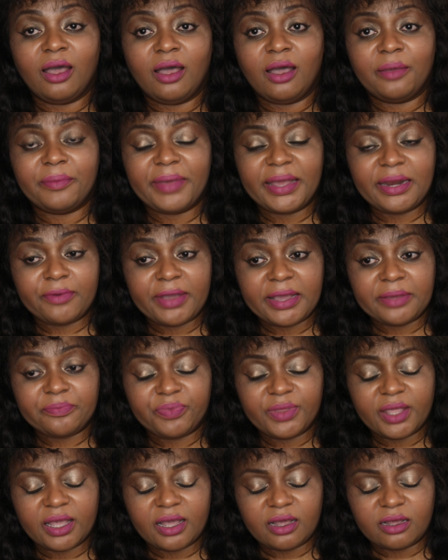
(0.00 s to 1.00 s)
um,
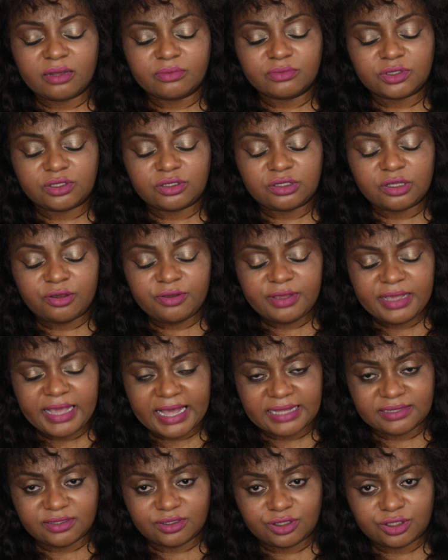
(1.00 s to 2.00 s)
anyway, um, so
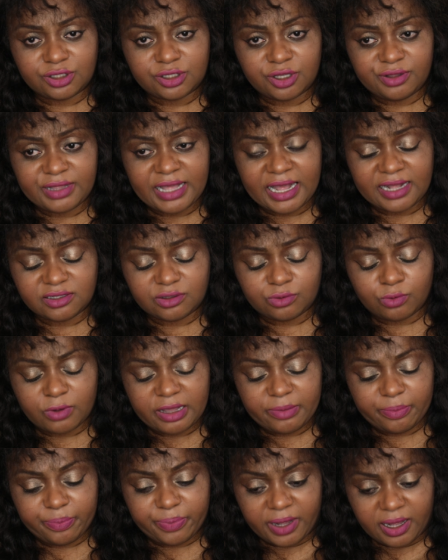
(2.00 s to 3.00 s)
yes, so that's
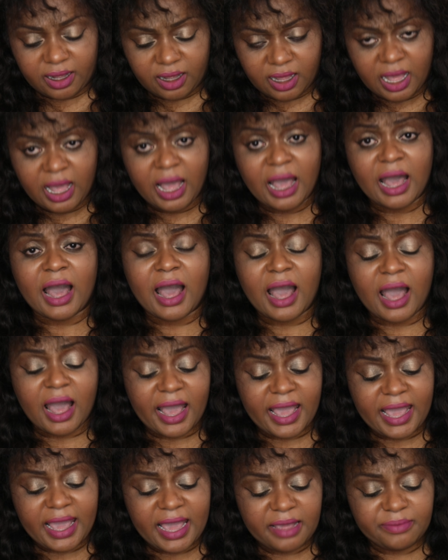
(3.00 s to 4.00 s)
why. But
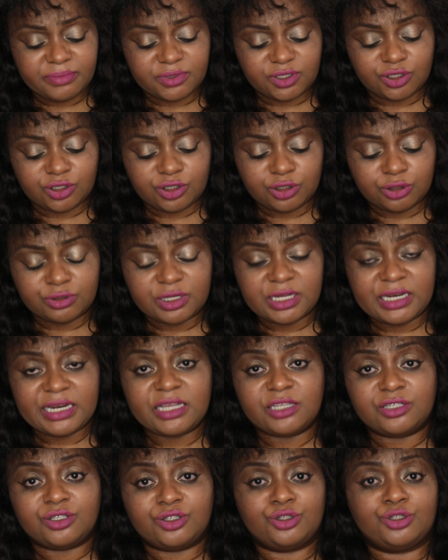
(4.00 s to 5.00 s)
I aim to do at
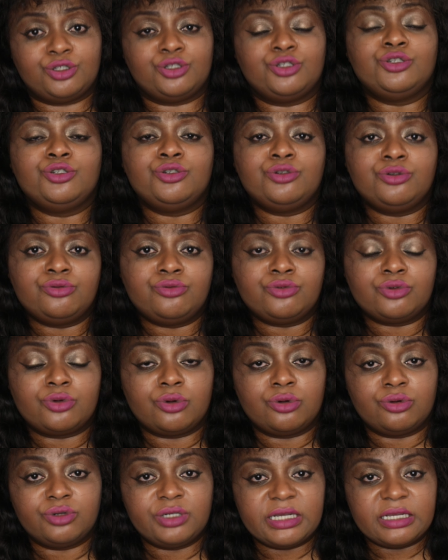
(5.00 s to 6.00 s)
least two
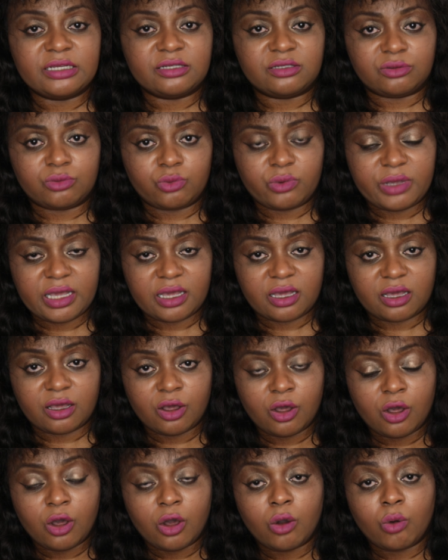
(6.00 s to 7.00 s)
recordings a week
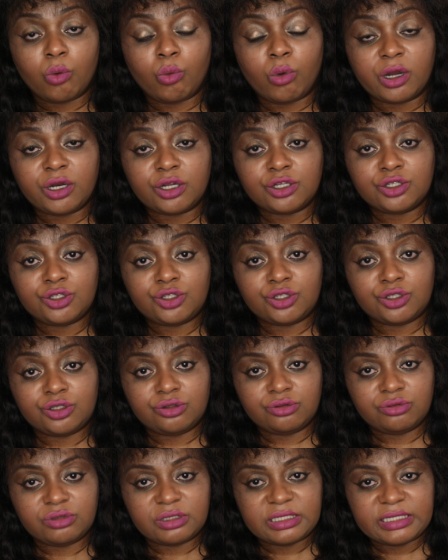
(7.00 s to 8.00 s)
one on
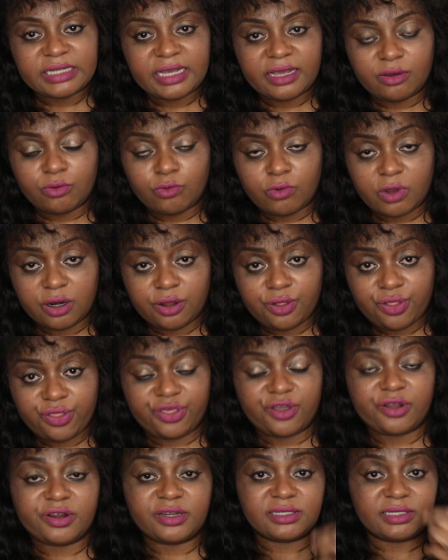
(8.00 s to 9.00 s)
Tuesday and one on
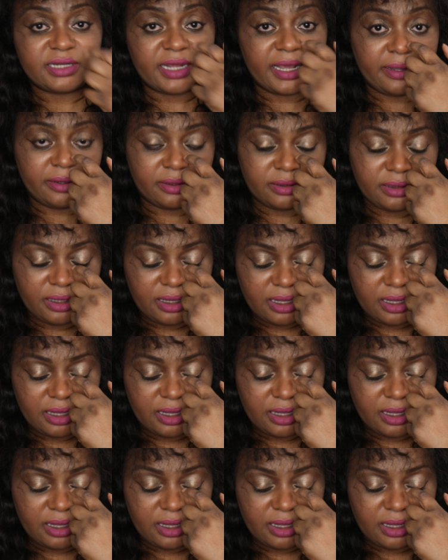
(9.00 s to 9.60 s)
Thursday.